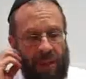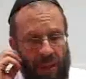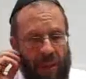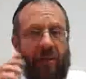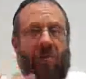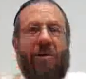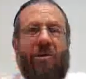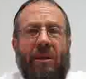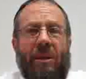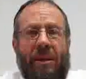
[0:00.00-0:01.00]
And the
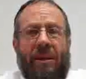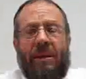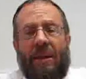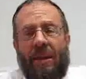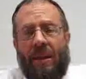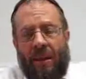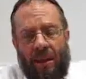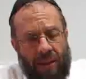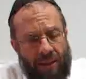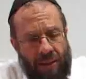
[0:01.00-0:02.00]
question is,
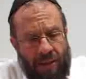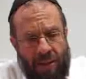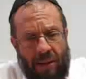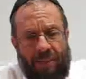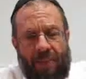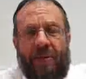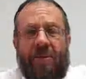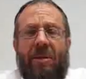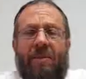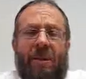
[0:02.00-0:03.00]
this appears
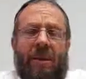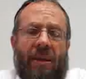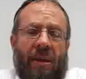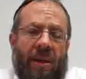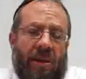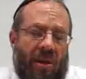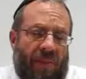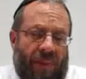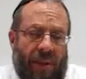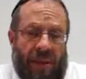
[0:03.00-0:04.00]
to me to
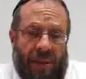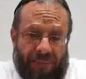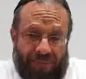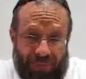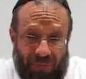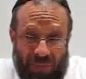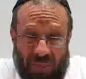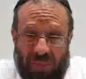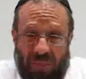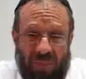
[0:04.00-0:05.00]
be
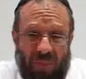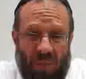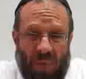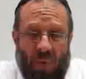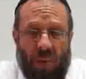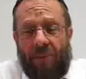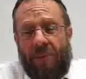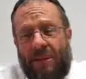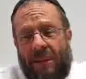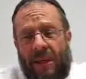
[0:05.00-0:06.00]
what I
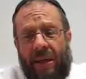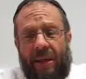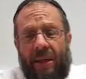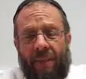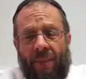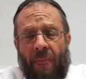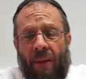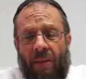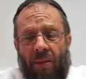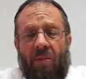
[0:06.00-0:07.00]
would say
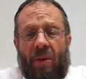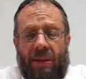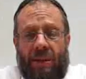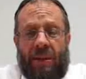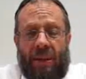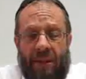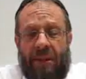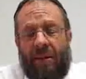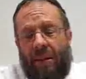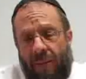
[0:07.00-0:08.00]
was is
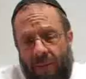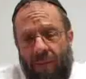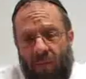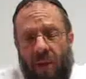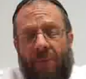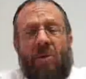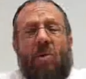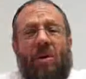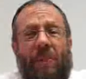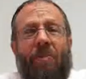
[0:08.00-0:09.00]
the what I would
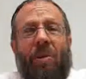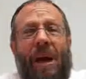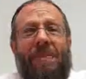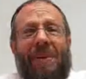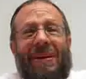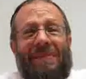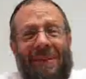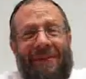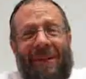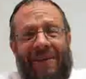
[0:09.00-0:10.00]
call the problem
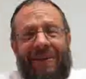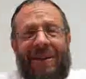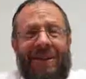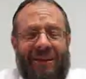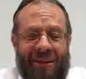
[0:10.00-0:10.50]
of having